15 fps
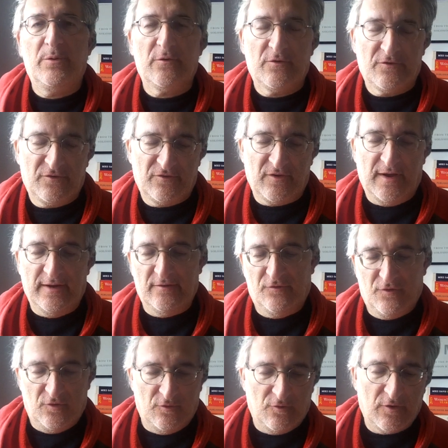books
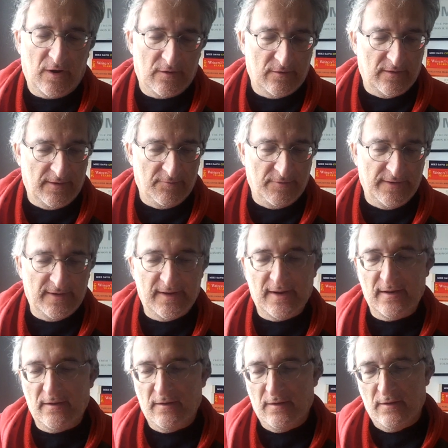and two currently
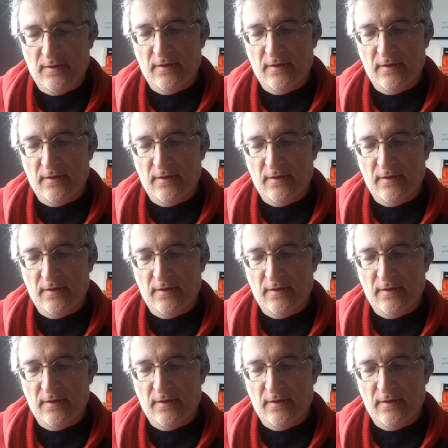reading.